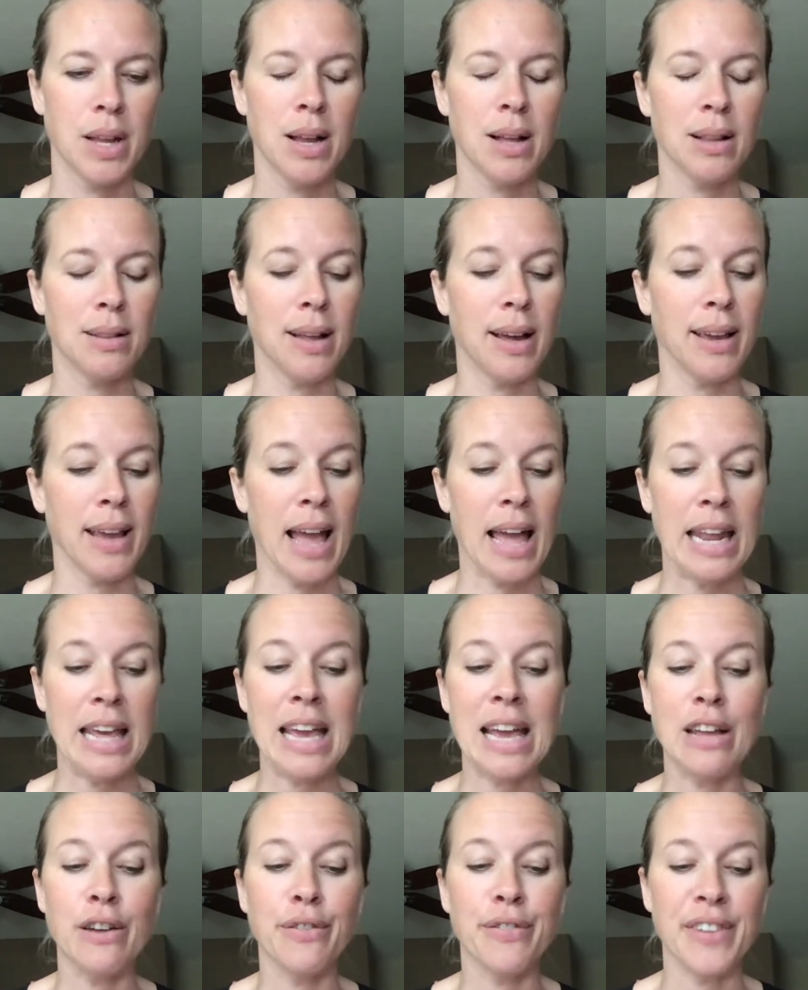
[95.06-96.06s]
Like any
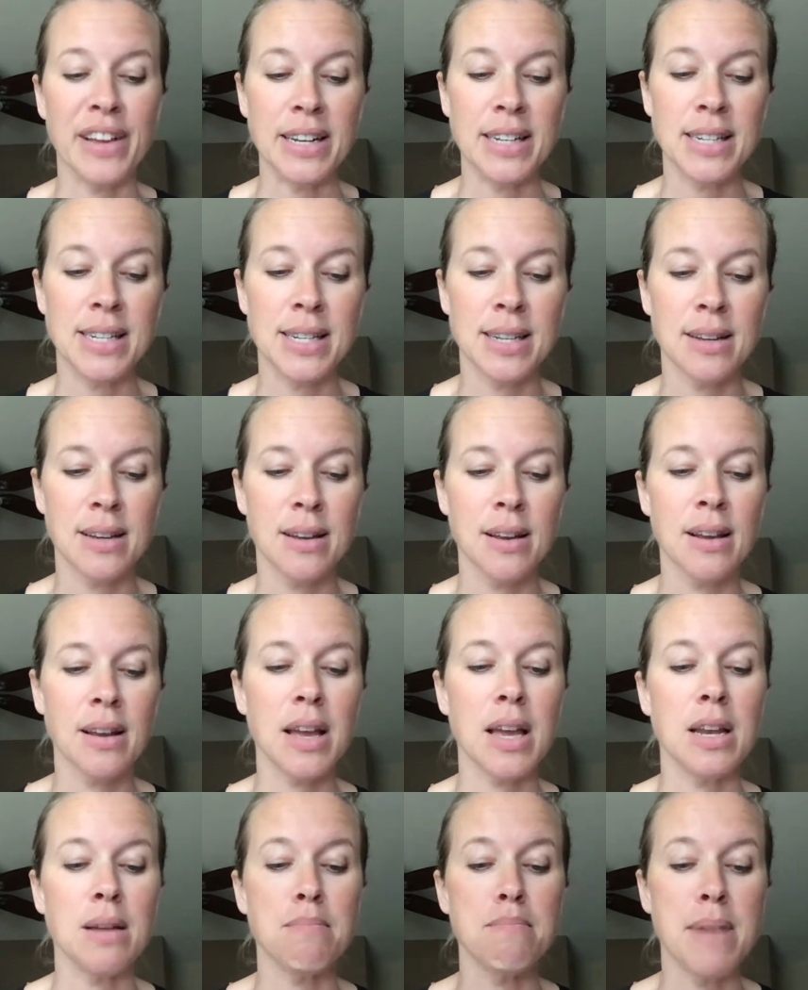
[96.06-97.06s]
infant,
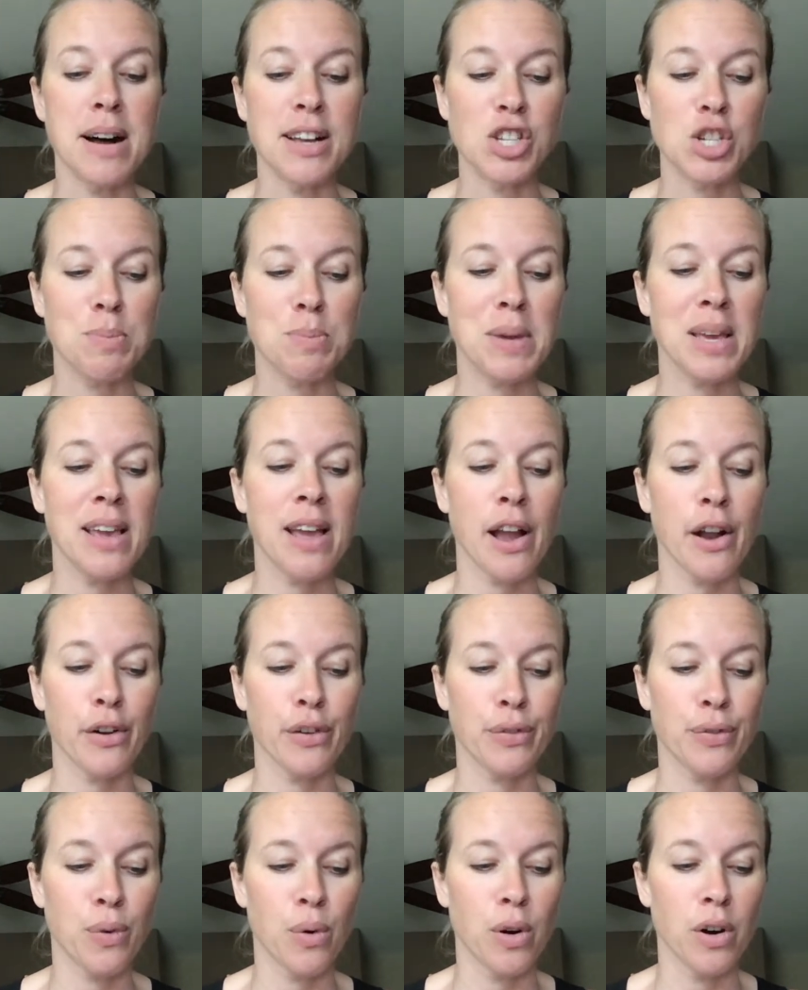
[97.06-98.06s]
it must be cared
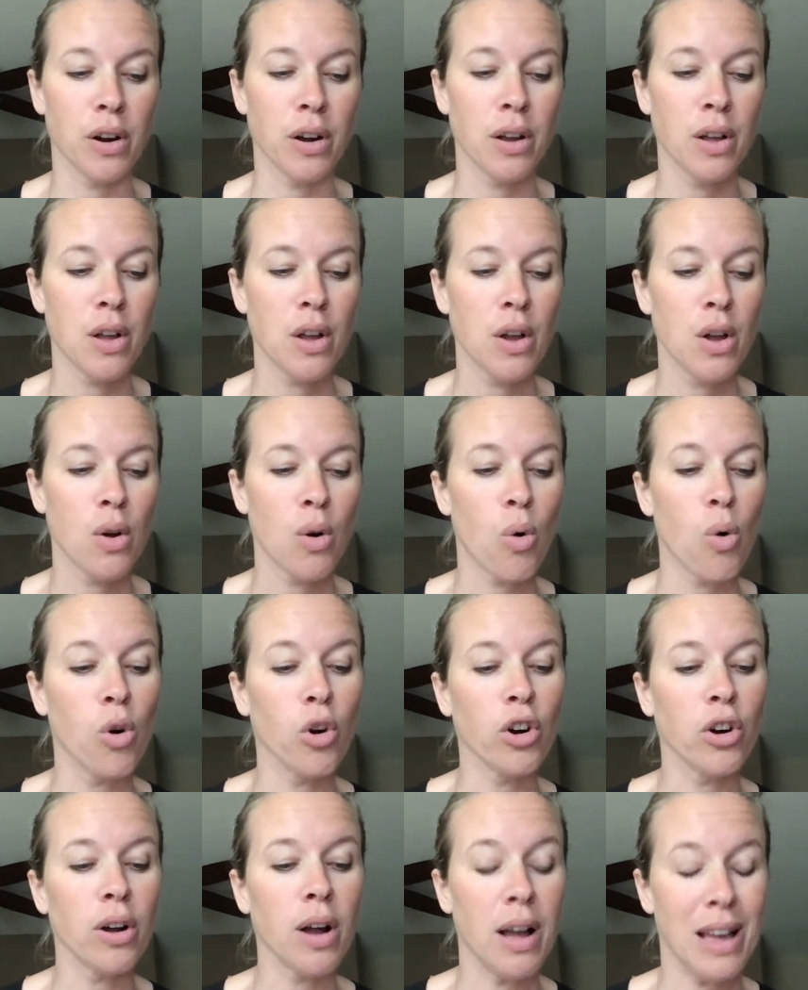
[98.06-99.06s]
for,
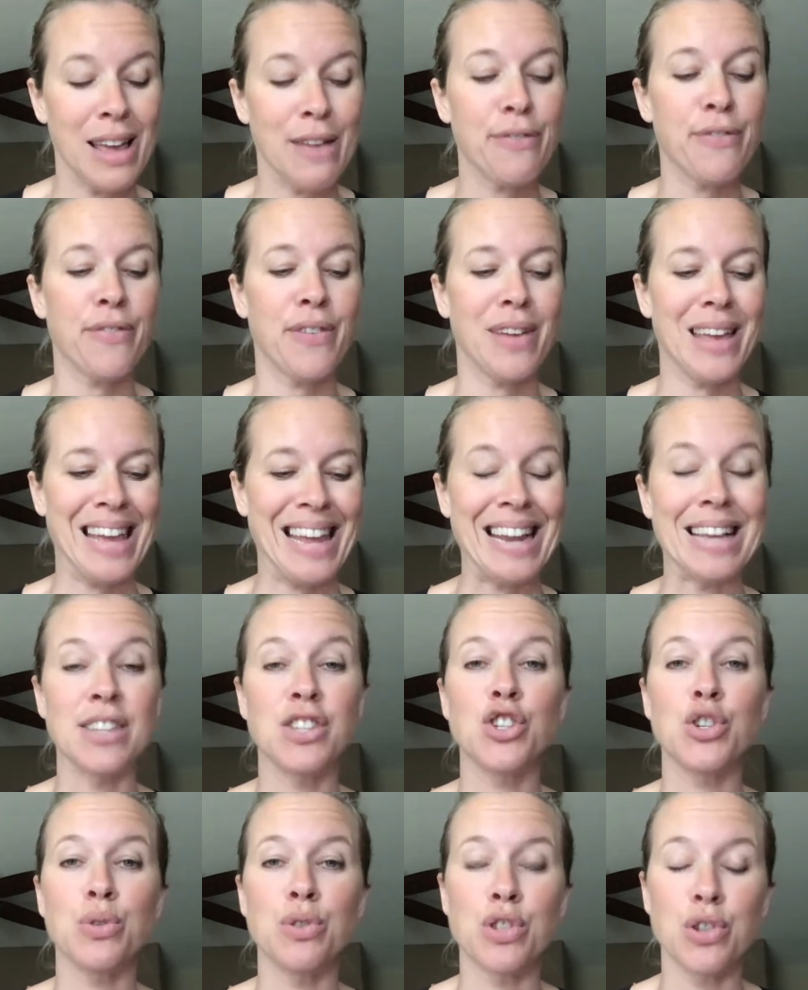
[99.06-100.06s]
or if it is
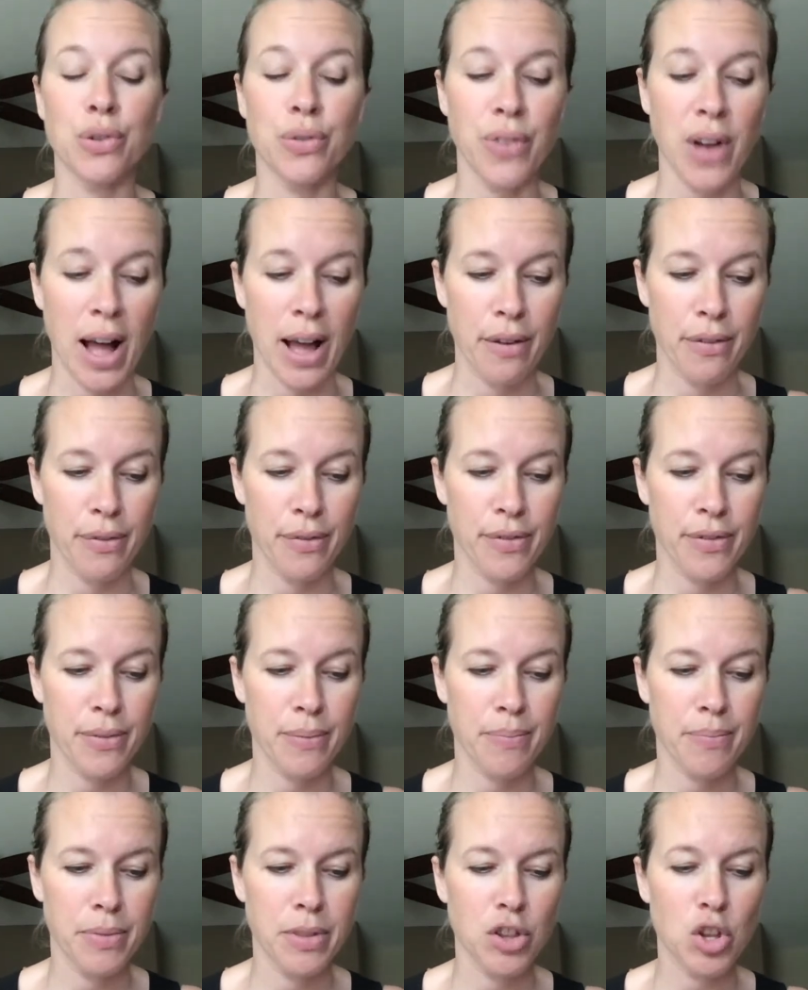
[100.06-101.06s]
to survive.
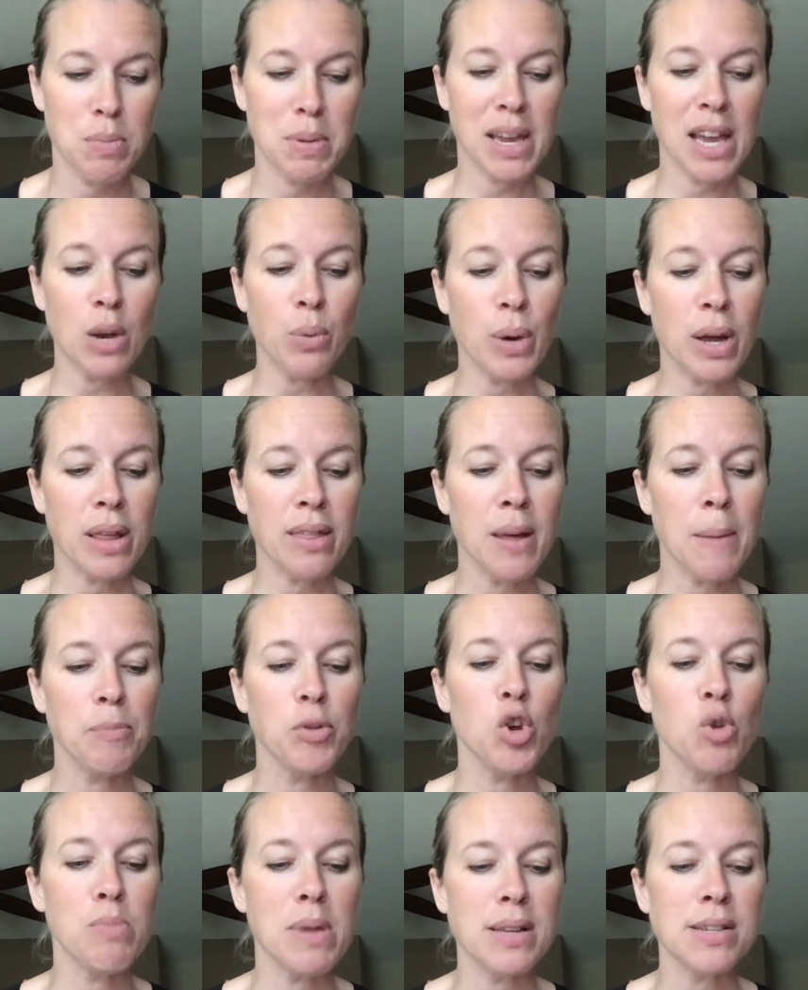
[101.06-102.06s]
To begin with,
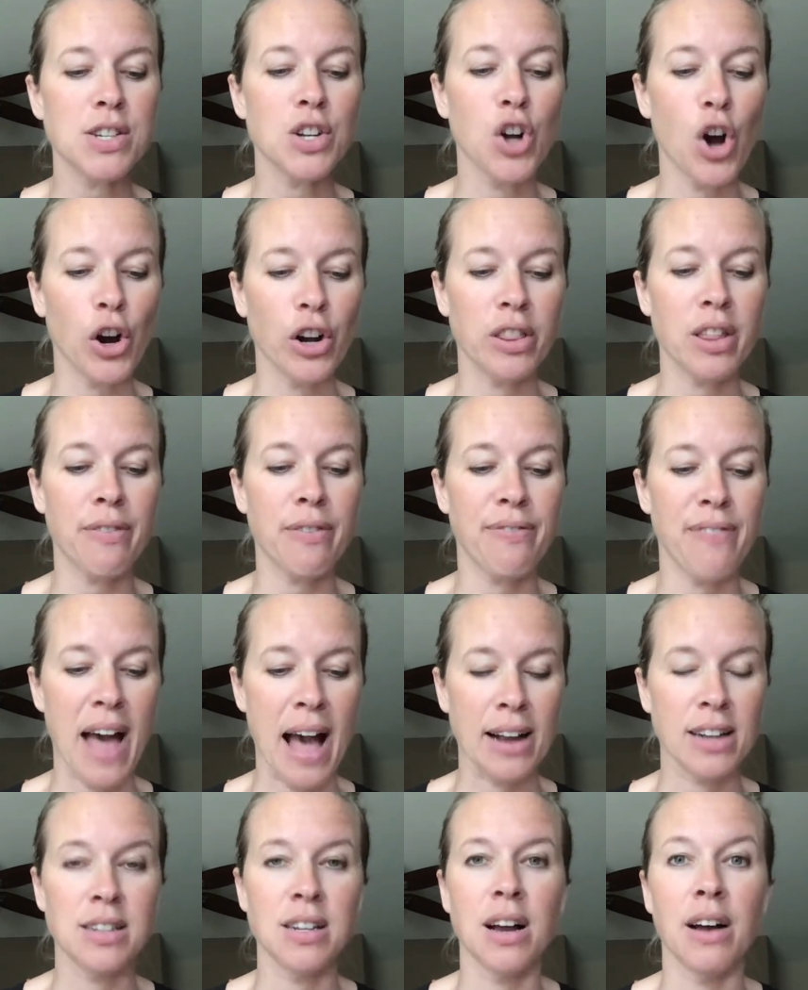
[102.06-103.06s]
you must guard the
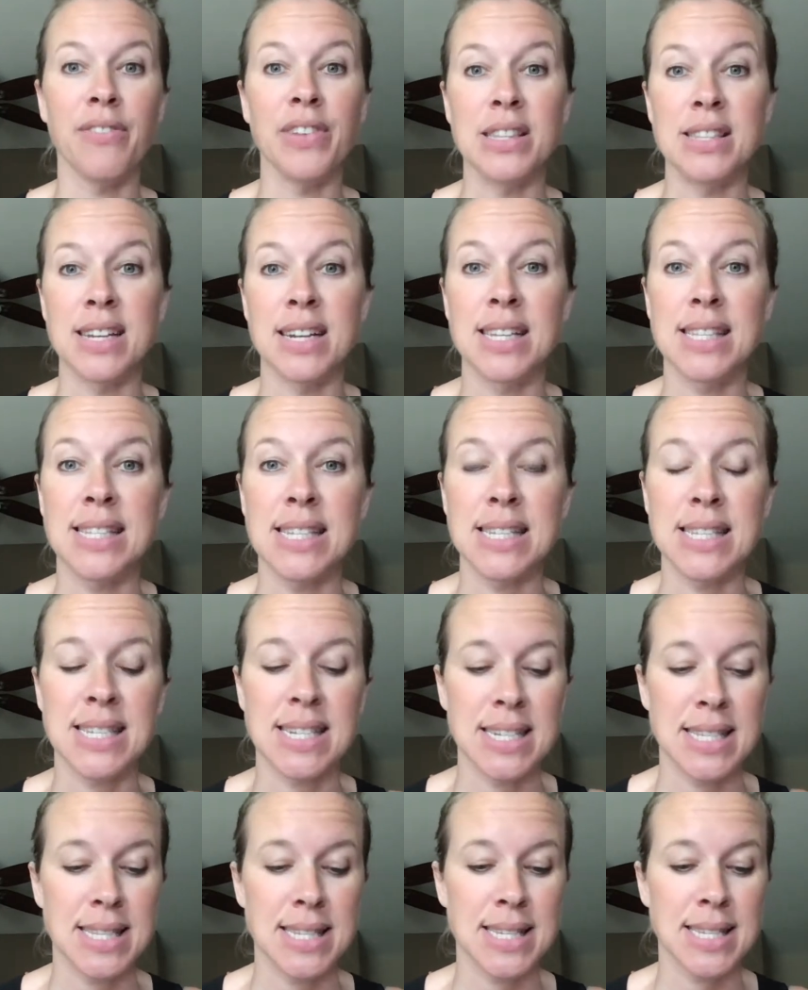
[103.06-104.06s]
fact of its
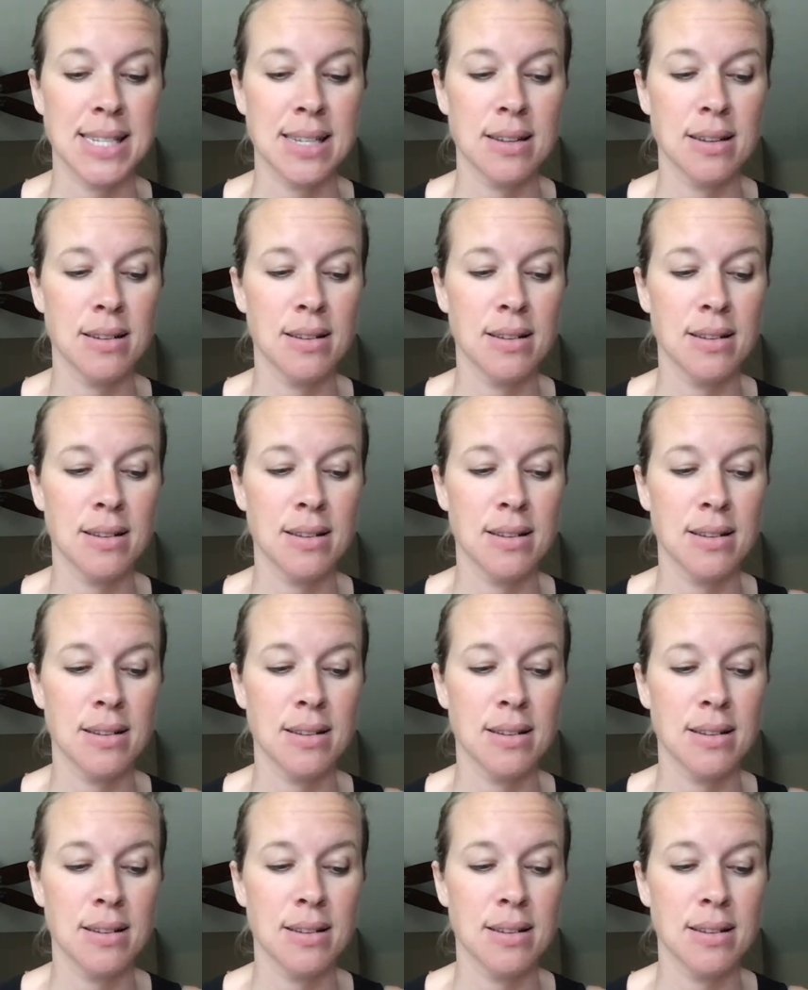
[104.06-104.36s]
existence.